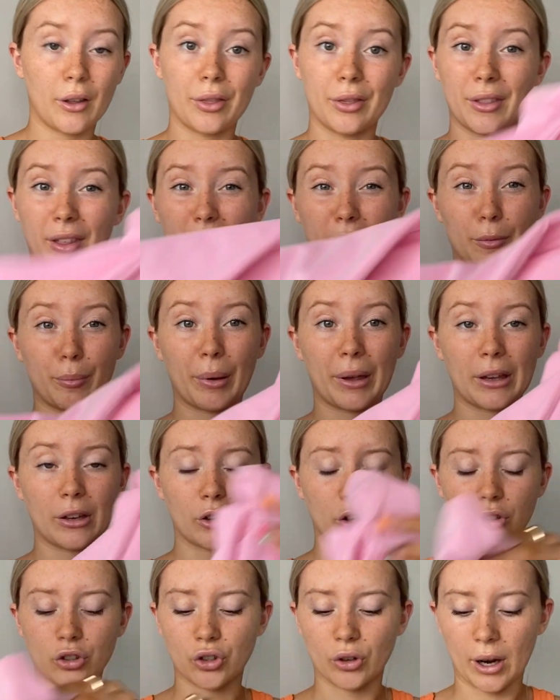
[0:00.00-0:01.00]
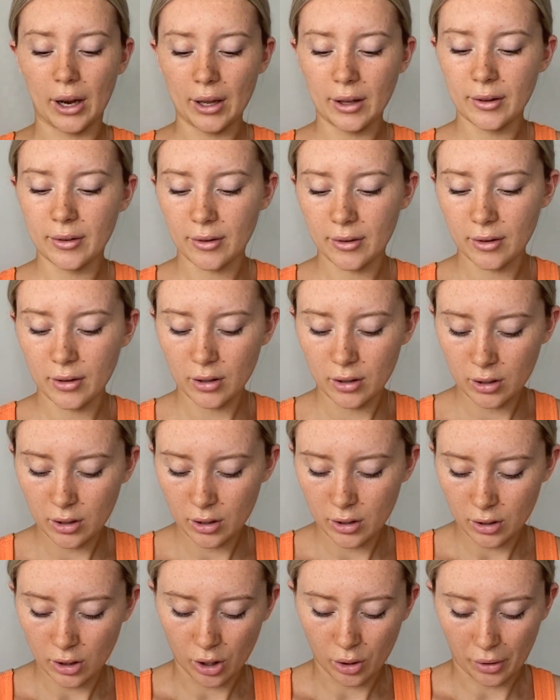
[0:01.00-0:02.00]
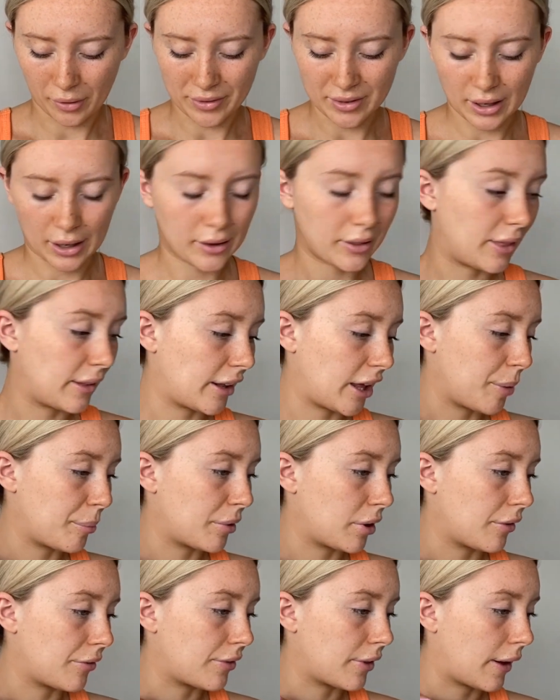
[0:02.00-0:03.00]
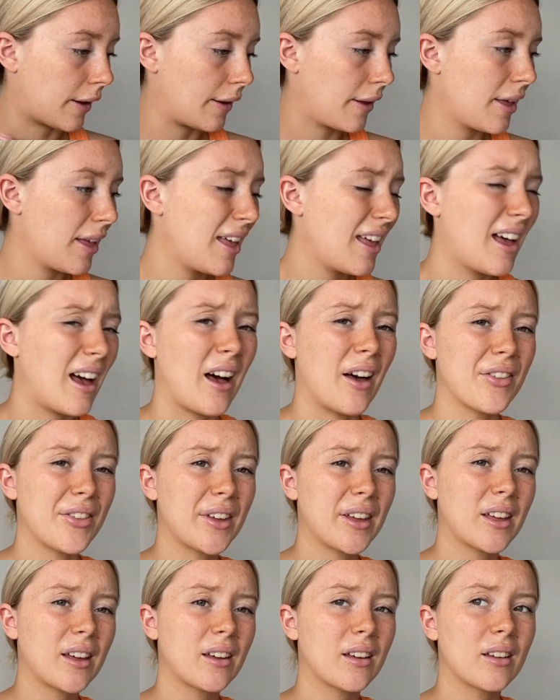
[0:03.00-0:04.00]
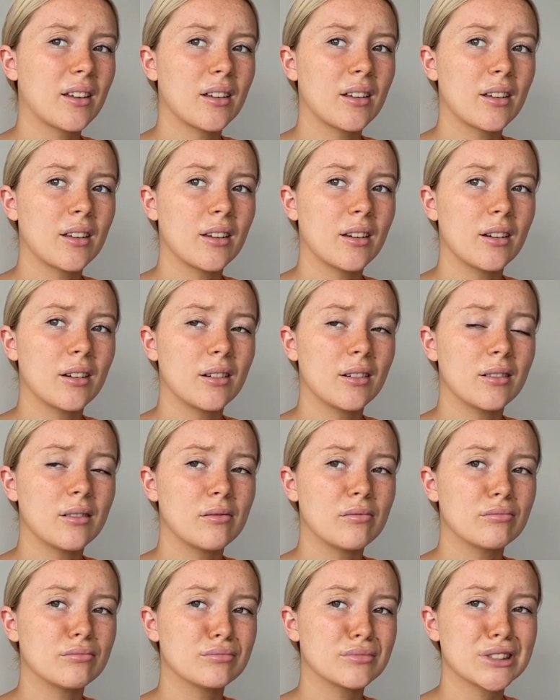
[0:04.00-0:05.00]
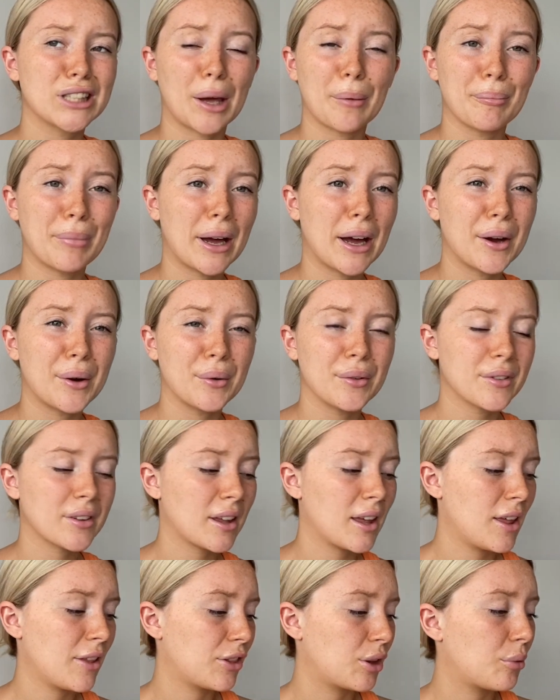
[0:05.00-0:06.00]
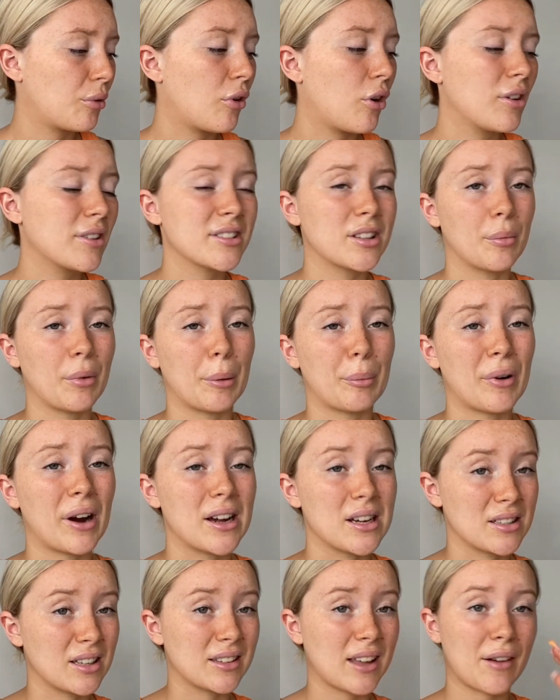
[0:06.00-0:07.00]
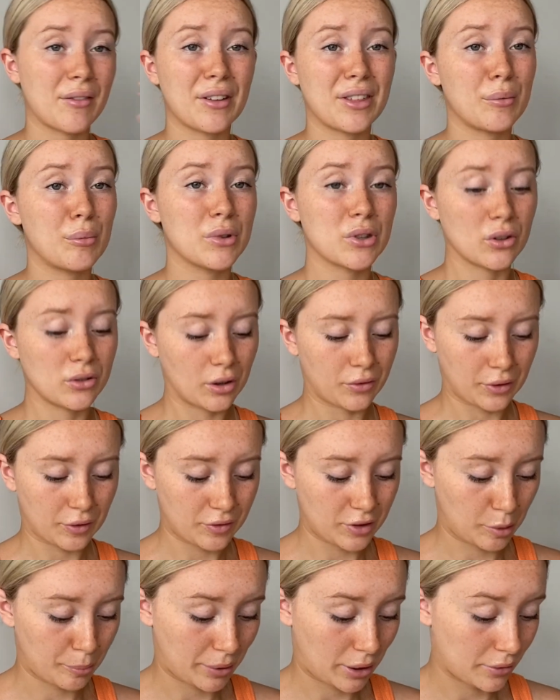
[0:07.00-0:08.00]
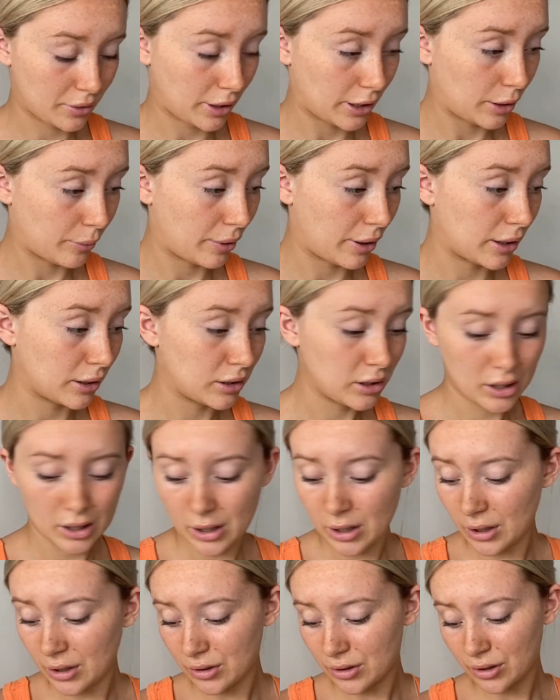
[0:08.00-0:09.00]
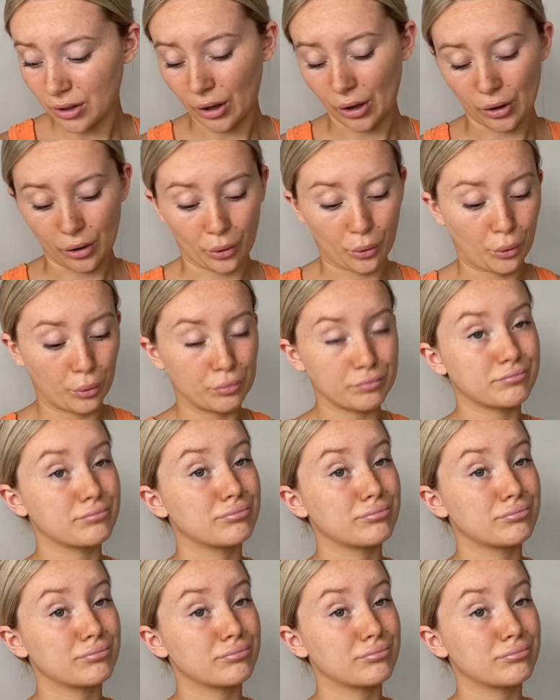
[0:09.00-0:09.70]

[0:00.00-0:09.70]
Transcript: this pink dress, oh, I've taken the label off that. I think £10. They were all similar prices. Everything was under £15 anyway. So,